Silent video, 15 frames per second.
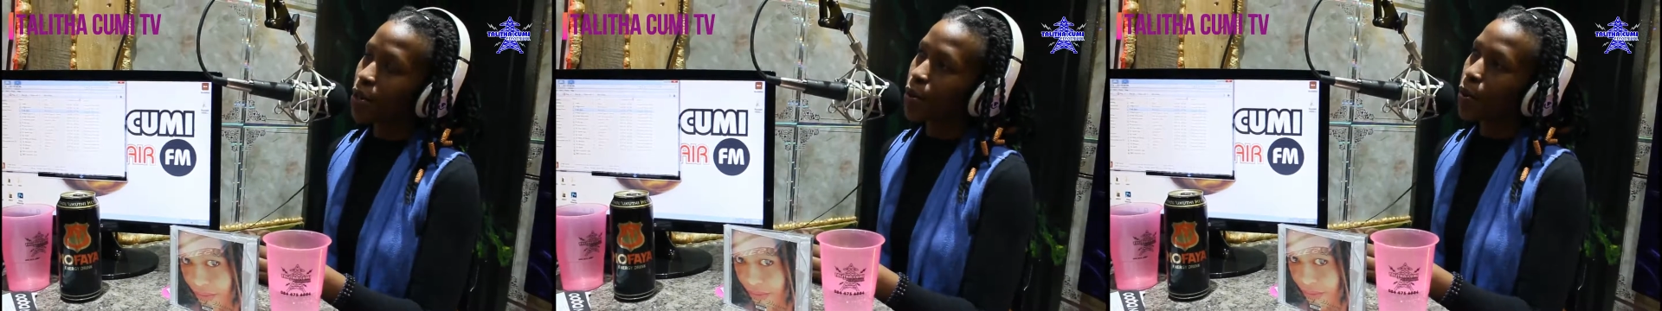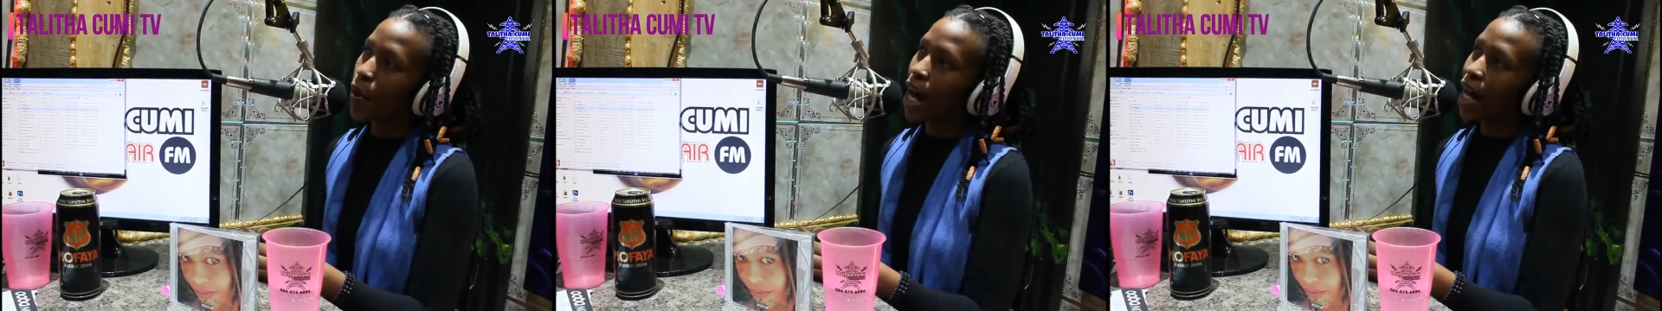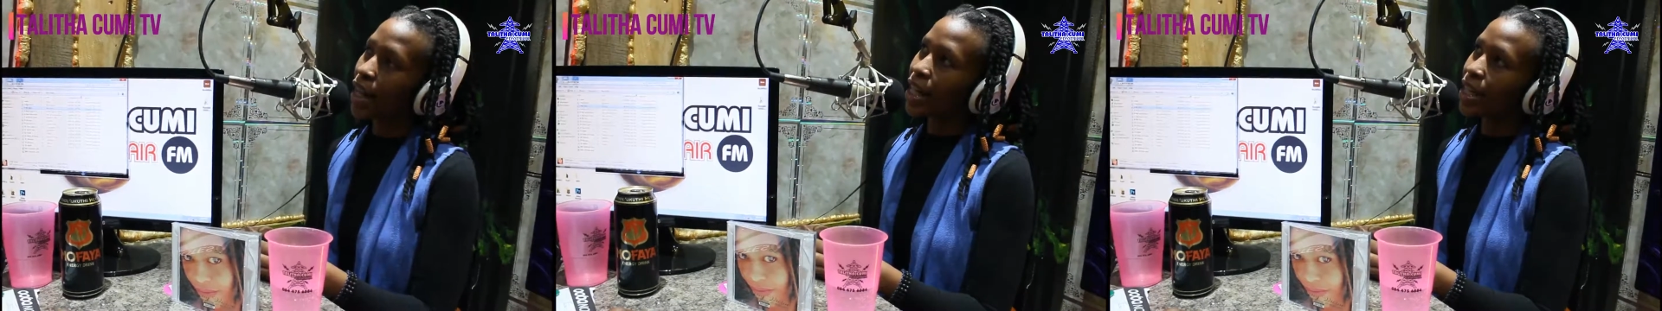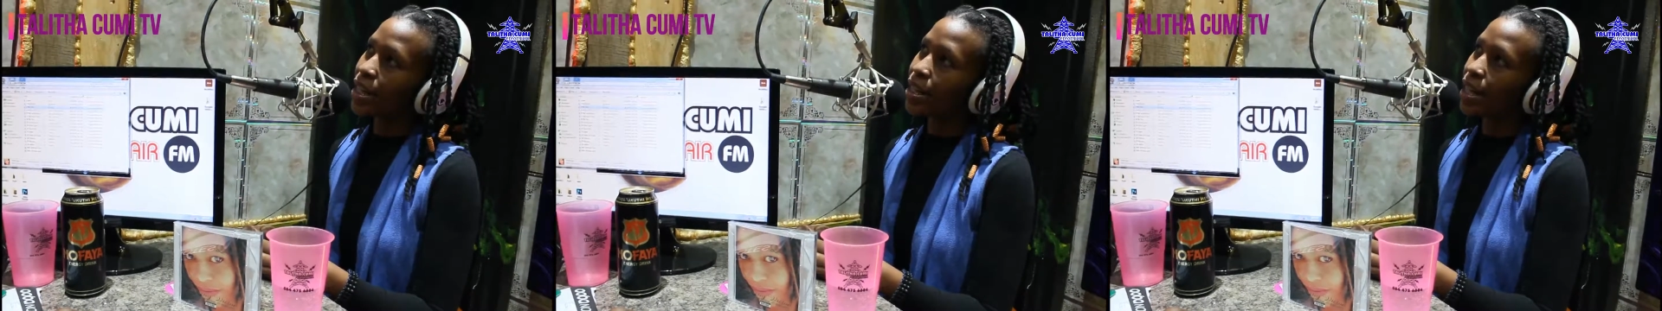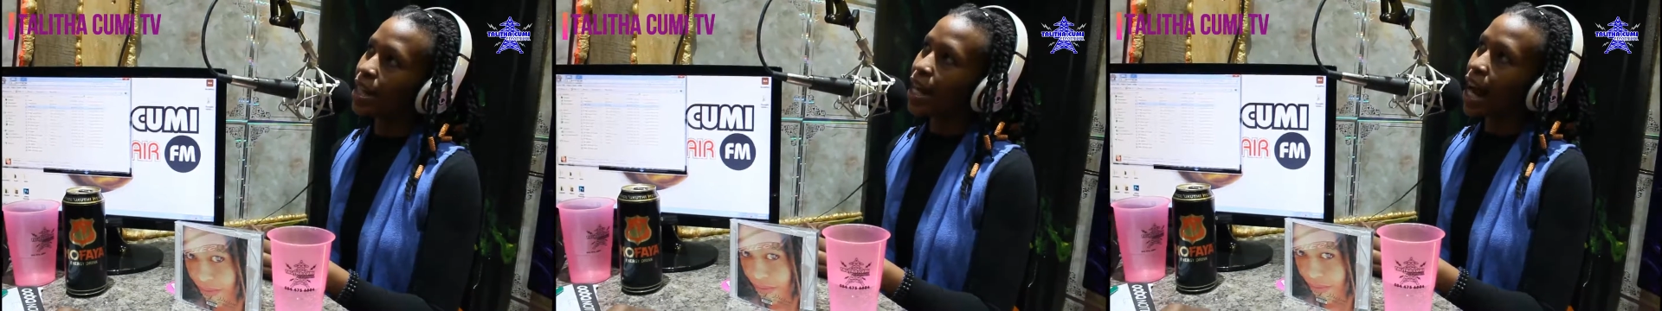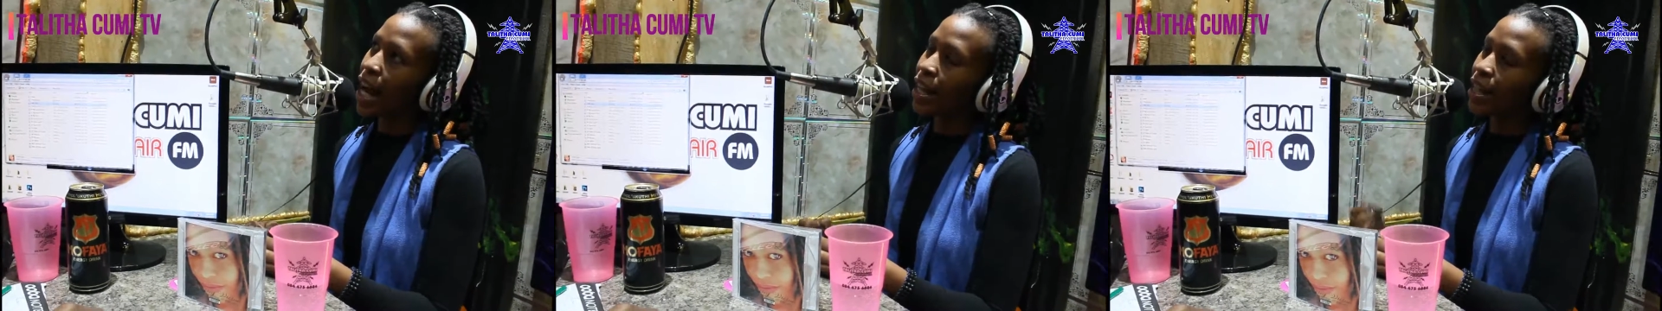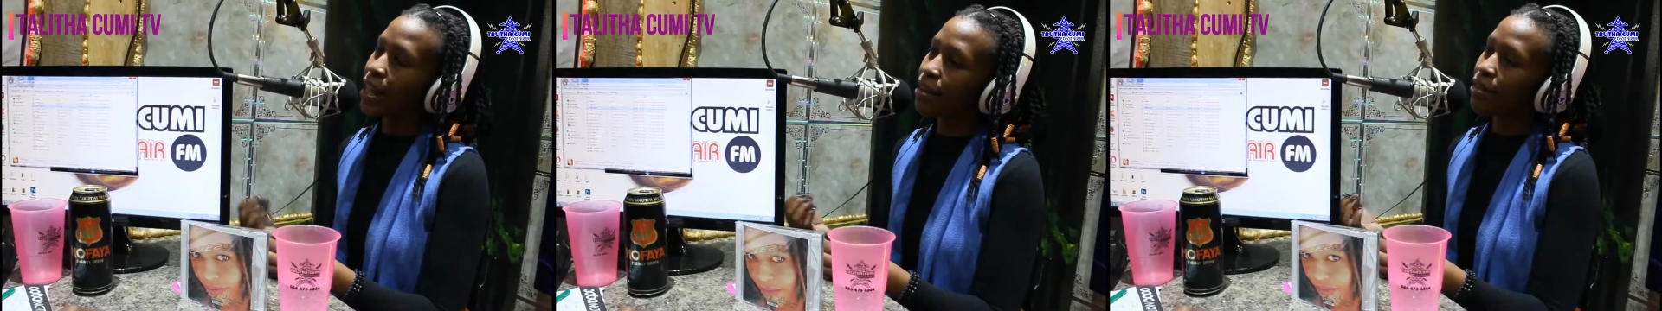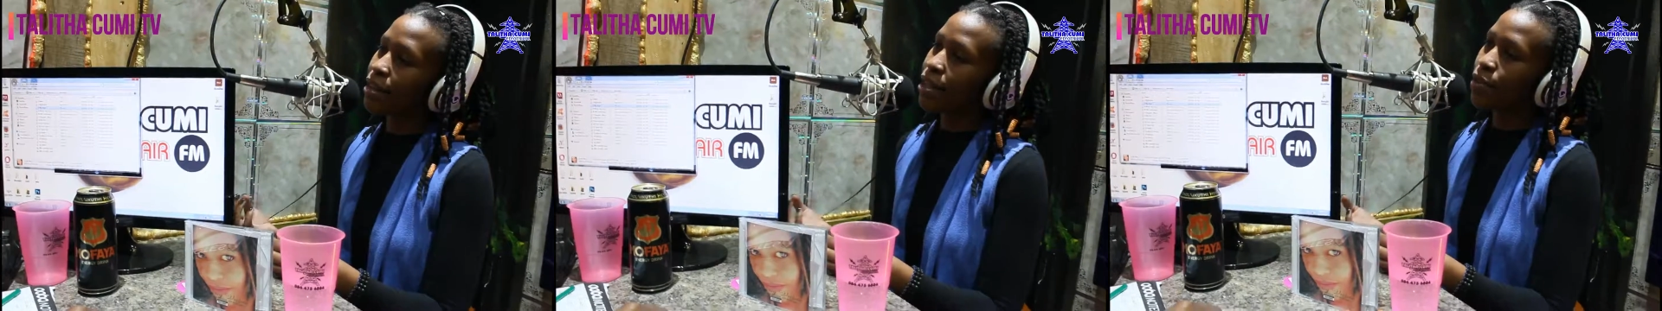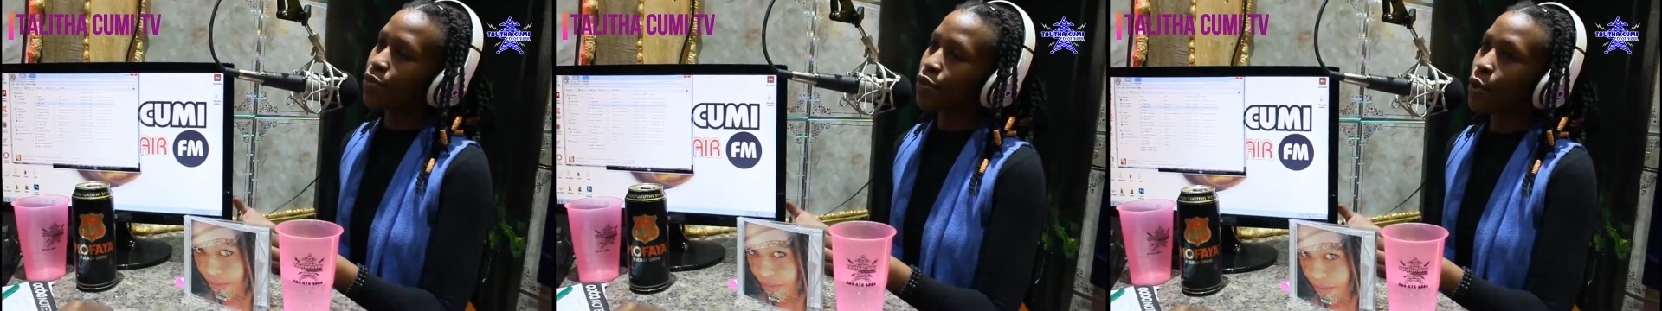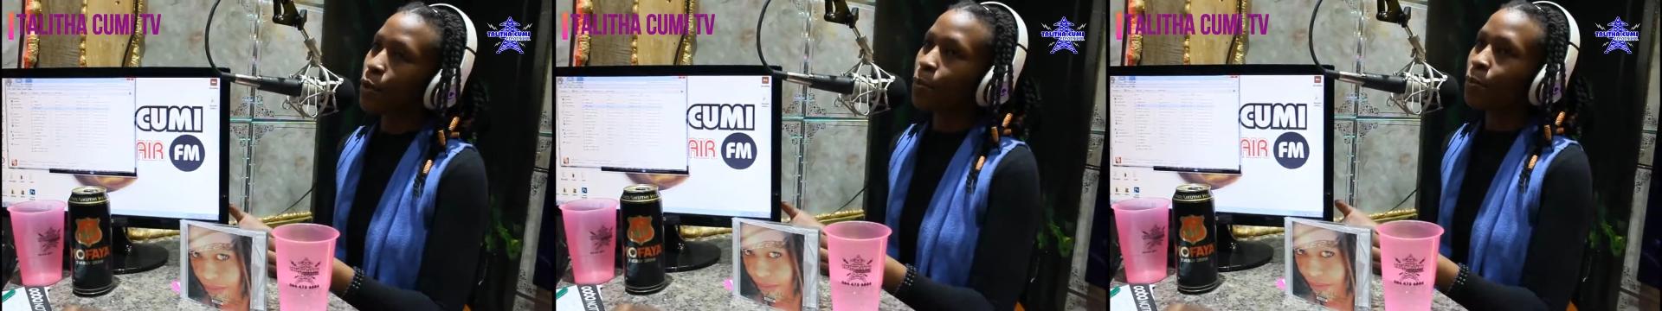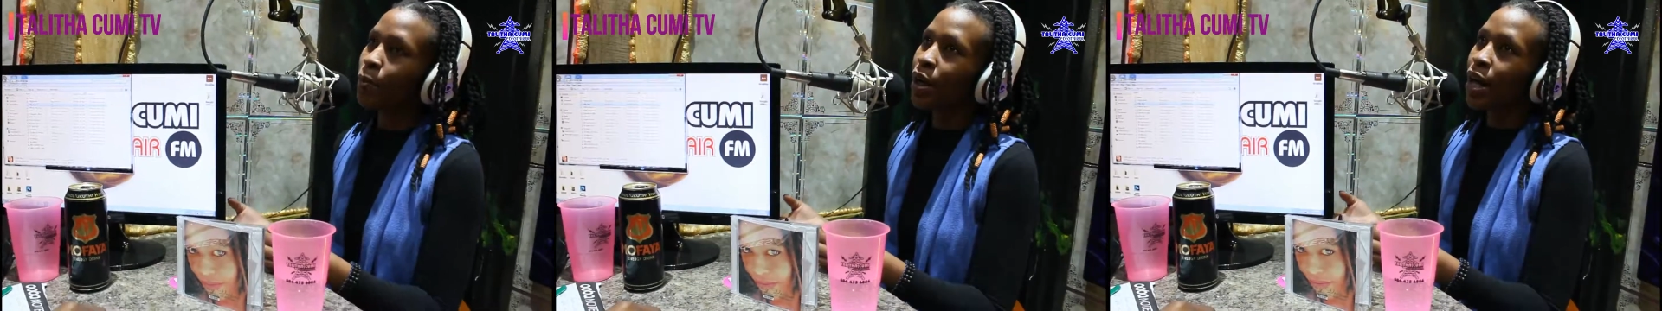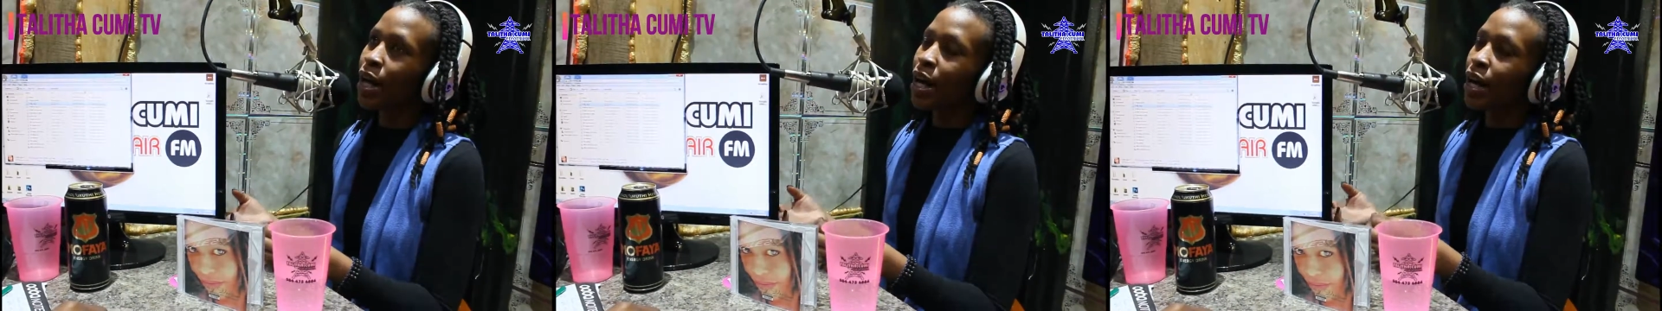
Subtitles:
So I can say I get this from